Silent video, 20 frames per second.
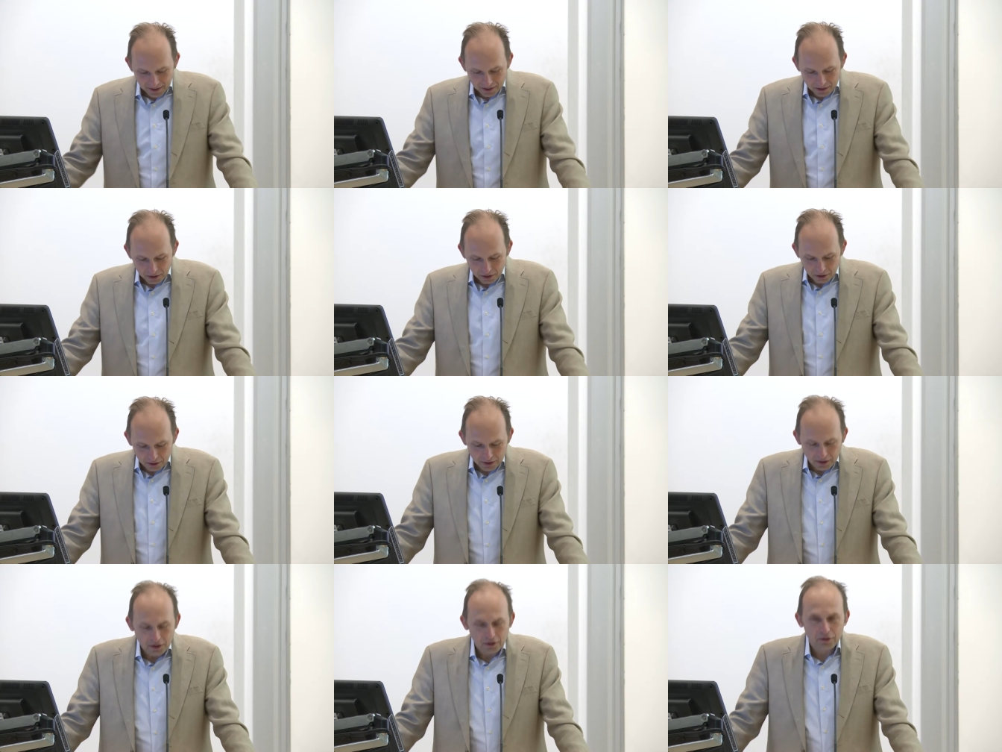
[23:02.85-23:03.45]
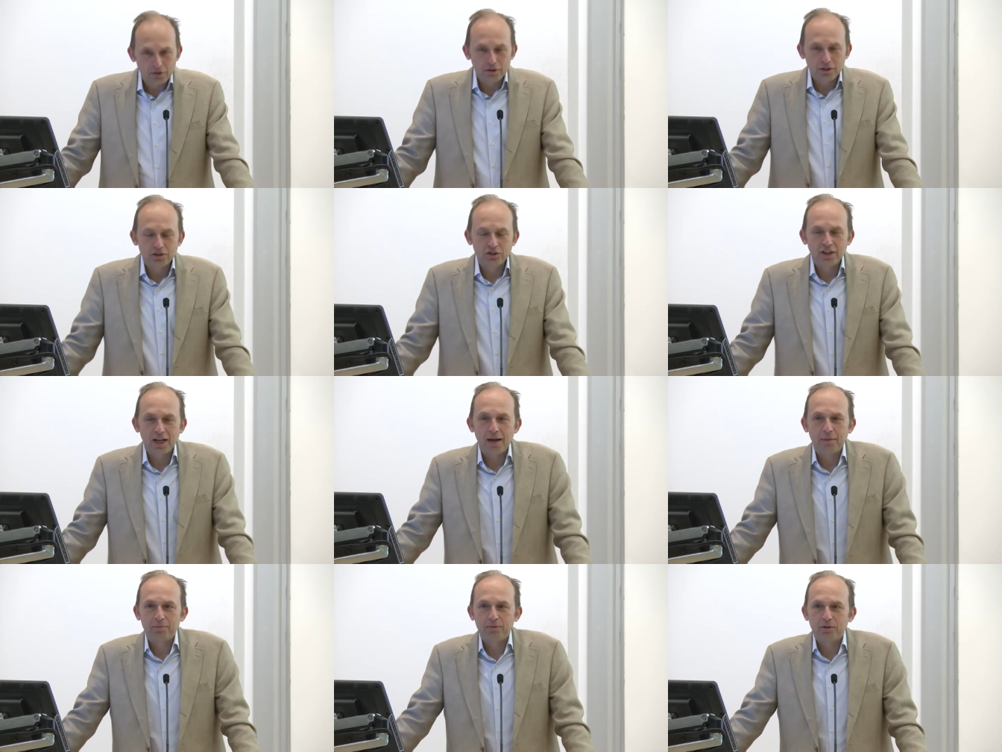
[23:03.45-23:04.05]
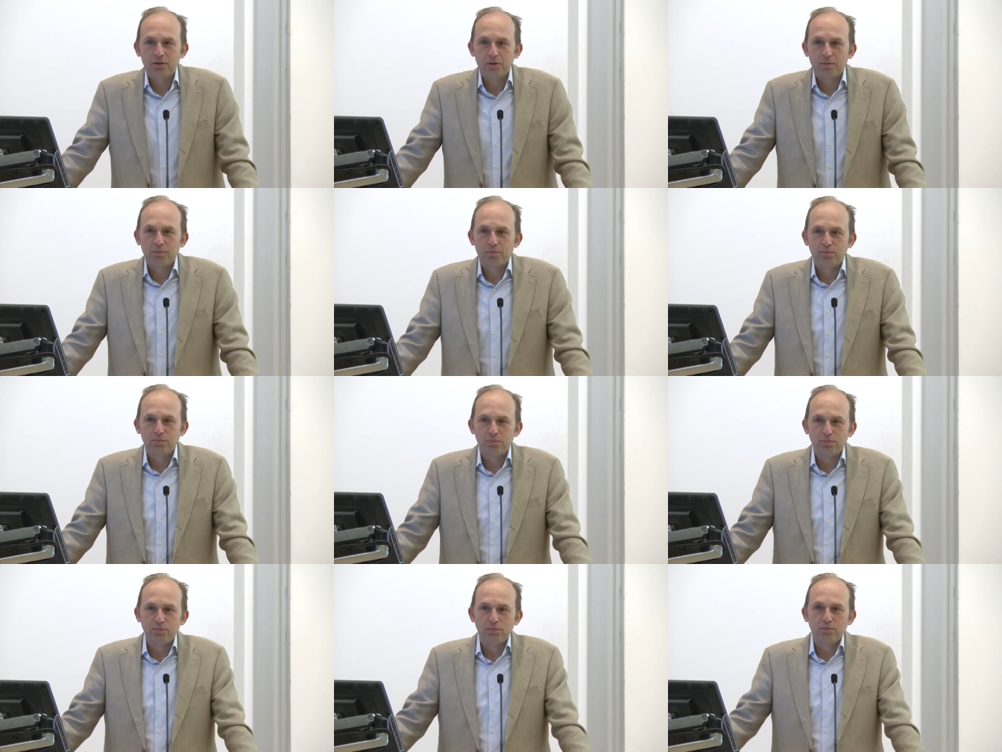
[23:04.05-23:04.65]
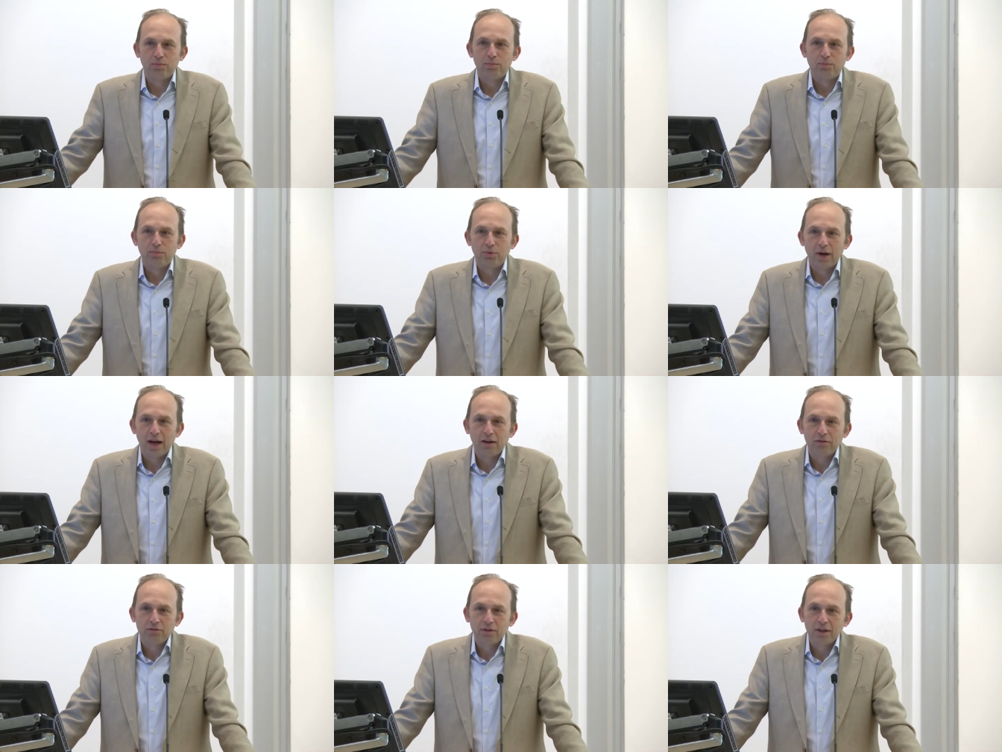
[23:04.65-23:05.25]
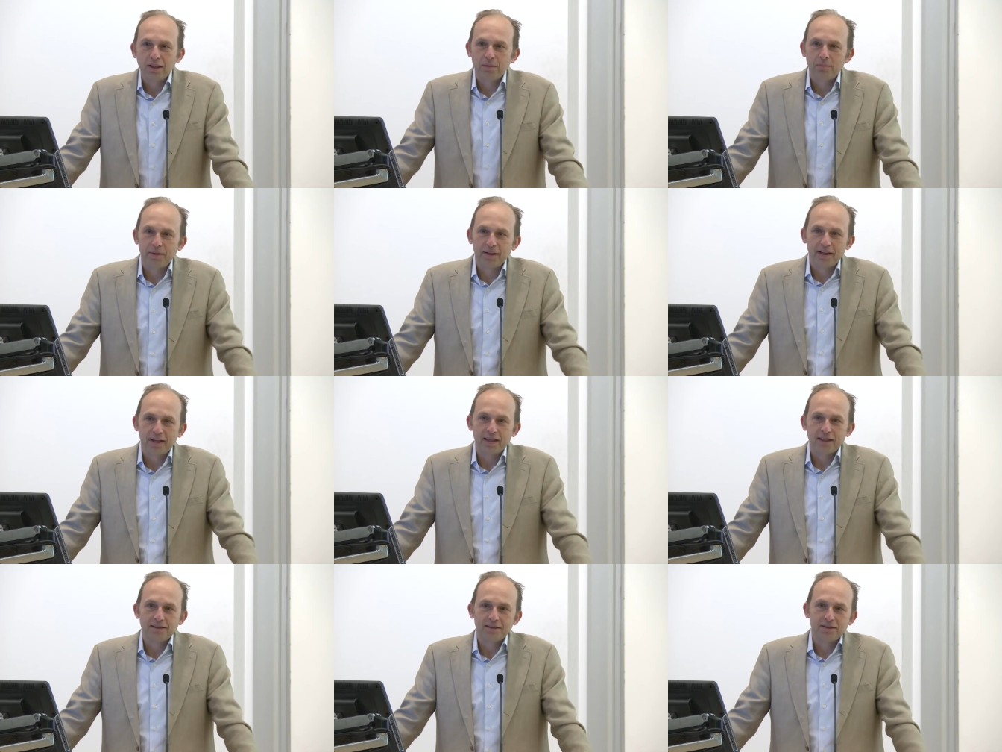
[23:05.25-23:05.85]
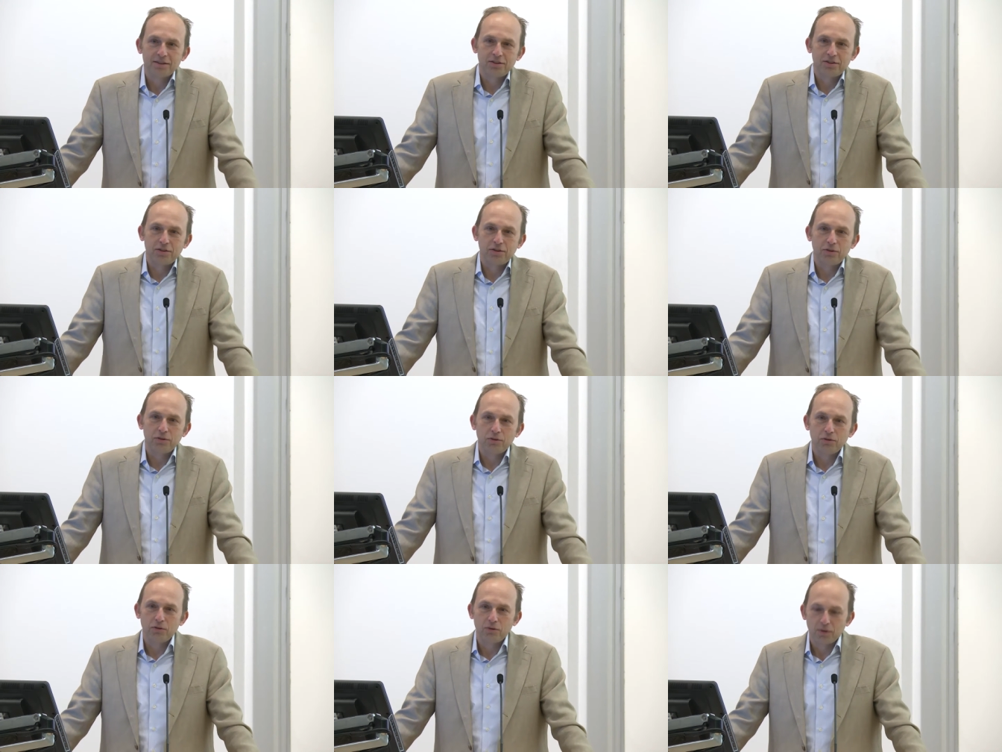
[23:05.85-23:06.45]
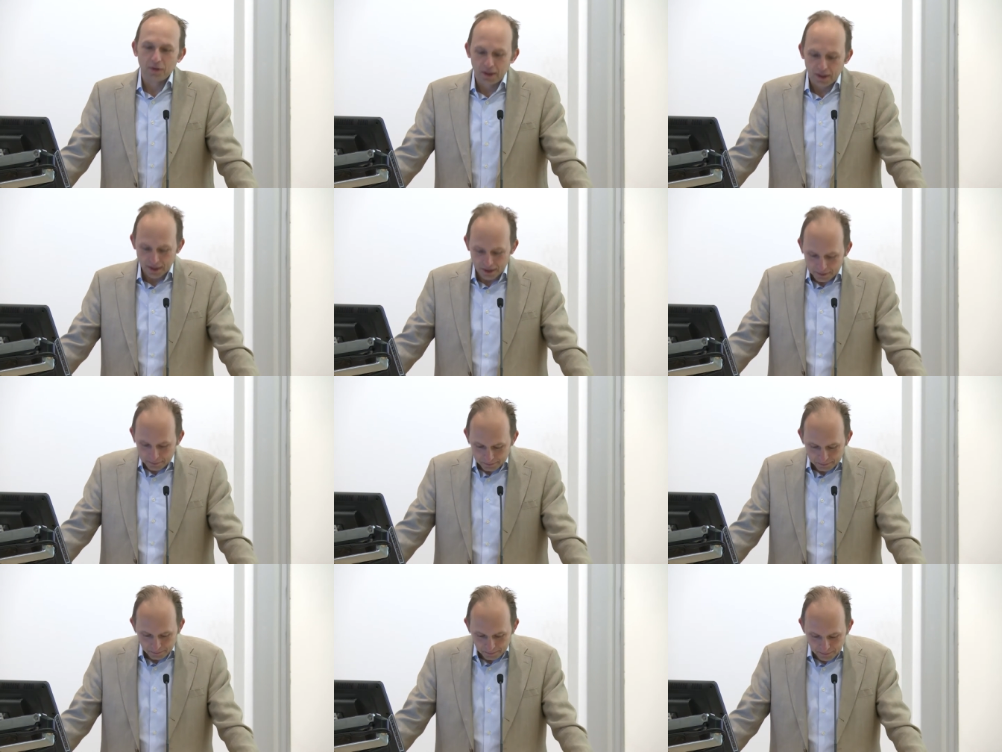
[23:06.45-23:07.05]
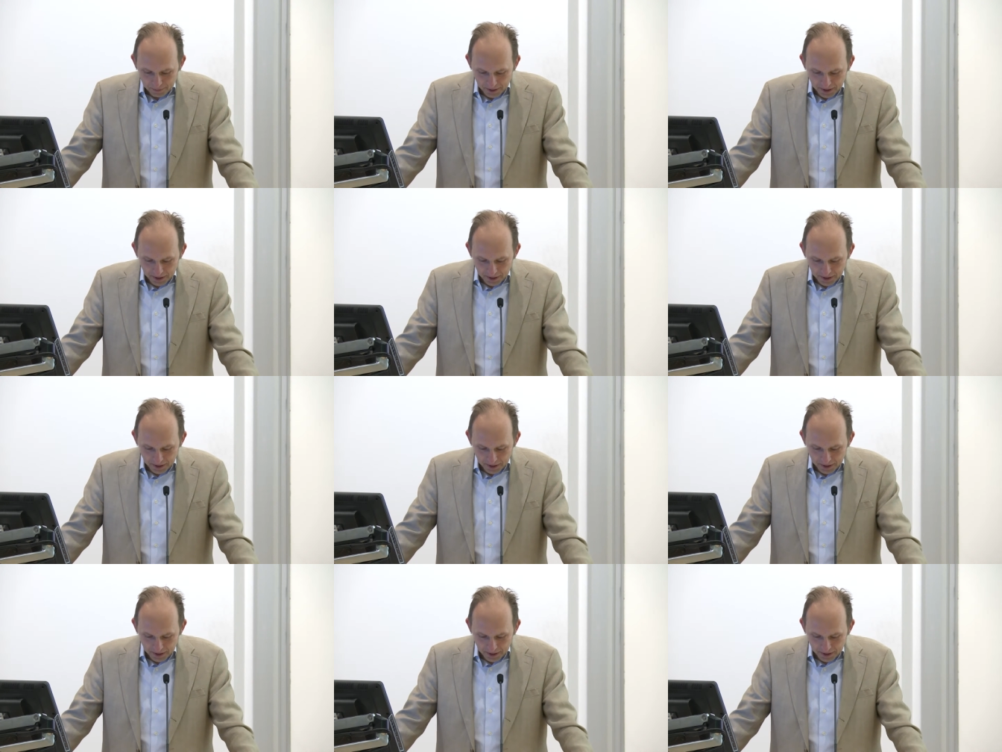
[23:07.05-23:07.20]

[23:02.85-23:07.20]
in the, in the third chapter, Brown really begins to um,